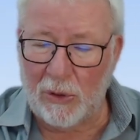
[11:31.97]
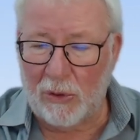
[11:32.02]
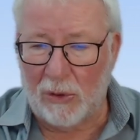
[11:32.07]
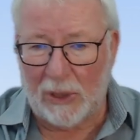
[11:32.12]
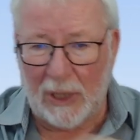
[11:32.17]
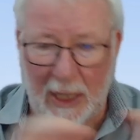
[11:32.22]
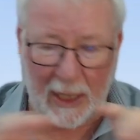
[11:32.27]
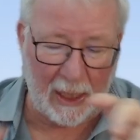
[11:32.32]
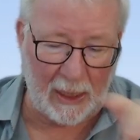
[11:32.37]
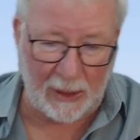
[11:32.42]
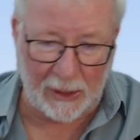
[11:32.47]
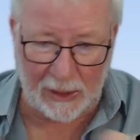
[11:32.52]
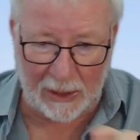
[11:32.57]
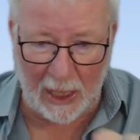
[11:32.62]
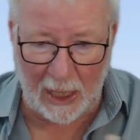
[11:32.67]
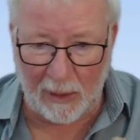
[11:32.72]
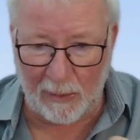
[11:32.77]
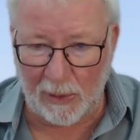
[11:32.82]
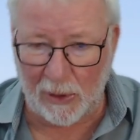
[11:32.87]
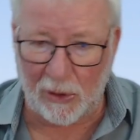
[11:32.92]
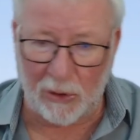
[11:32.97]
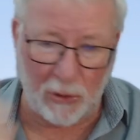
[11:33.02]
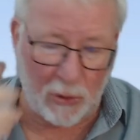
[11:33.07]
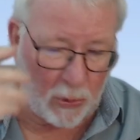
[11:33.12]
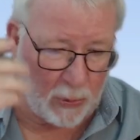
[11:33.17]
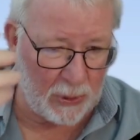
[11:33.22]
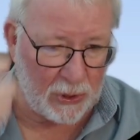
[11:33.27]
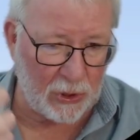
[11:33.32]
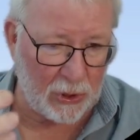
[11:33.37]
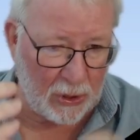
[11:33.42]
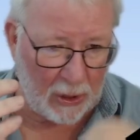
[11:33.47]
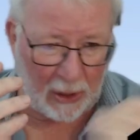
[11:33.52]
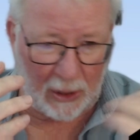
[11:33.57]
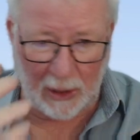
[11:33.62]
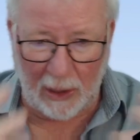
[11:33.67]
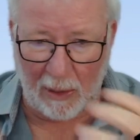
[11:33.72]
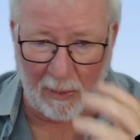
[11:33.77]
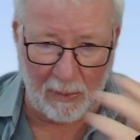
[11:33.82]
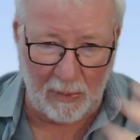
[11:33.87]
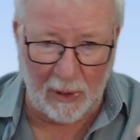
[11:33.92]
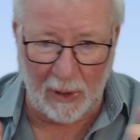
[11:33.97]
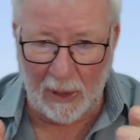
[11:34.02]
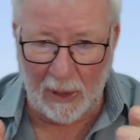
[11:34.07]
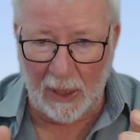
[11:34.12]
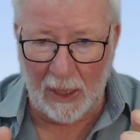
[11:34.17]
You're taking the statement, you're questioning them,